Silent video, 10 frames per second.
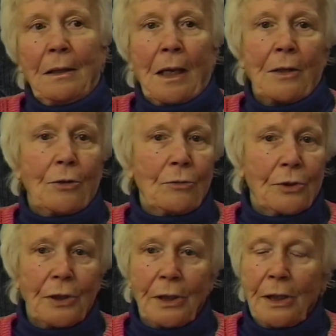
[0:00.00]
They
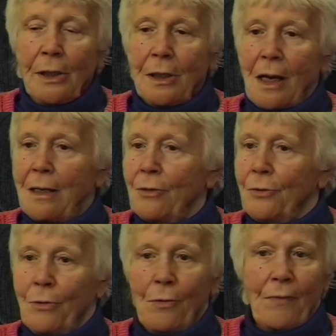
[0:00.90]
took the ring. I
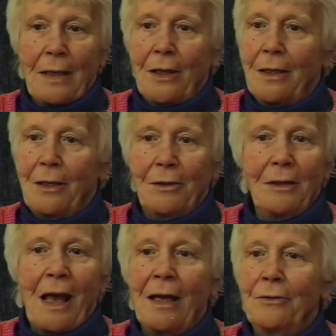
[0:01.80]
don't know
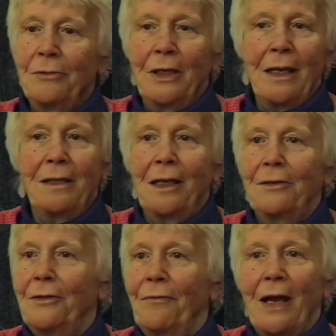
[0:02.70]
how they
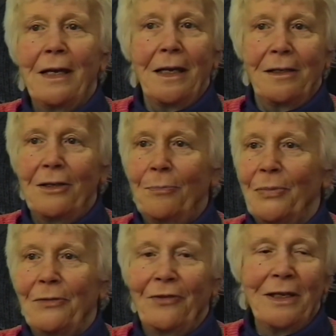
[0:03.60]
divided it
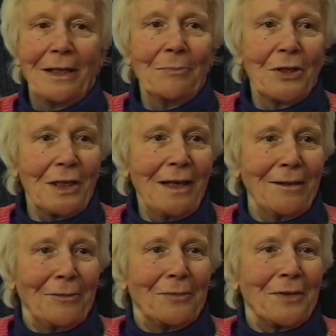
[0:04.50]
between
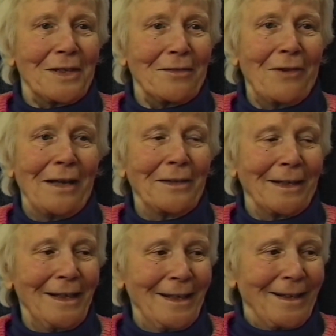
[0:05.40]
themselves, one
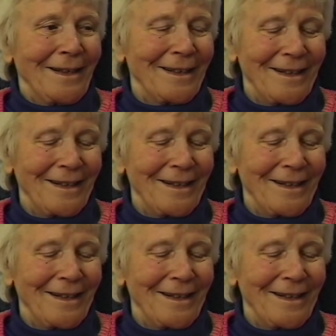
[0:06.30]
ring.